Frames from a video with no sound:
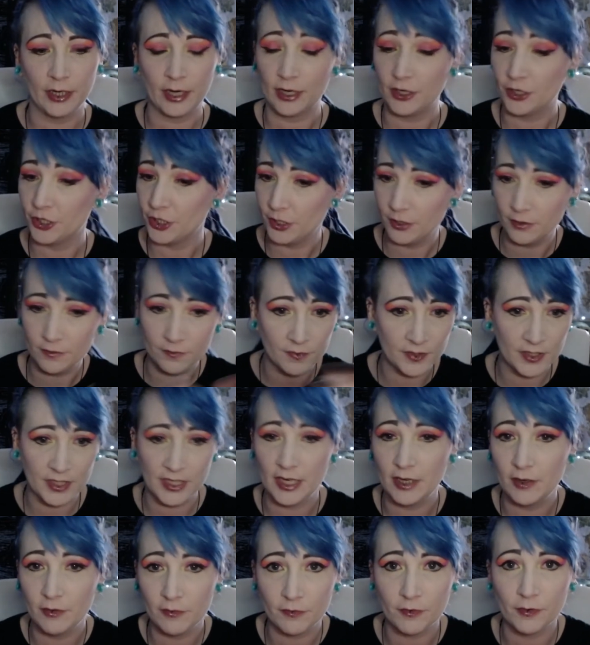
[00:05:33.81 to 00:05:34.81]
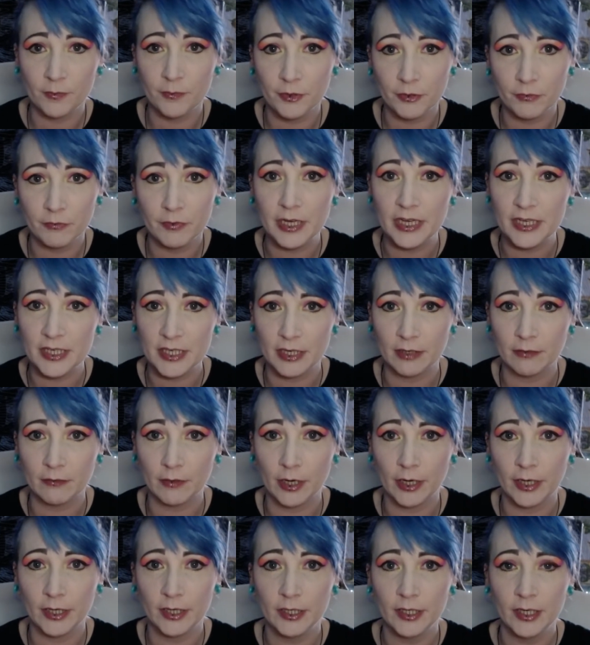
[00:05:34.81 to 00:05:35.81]
as you've seen from the reading,
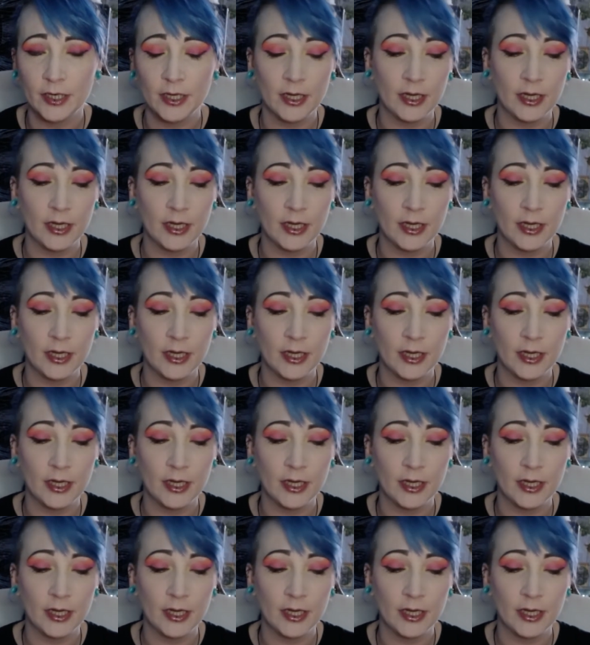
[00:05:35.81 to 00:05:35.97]
right?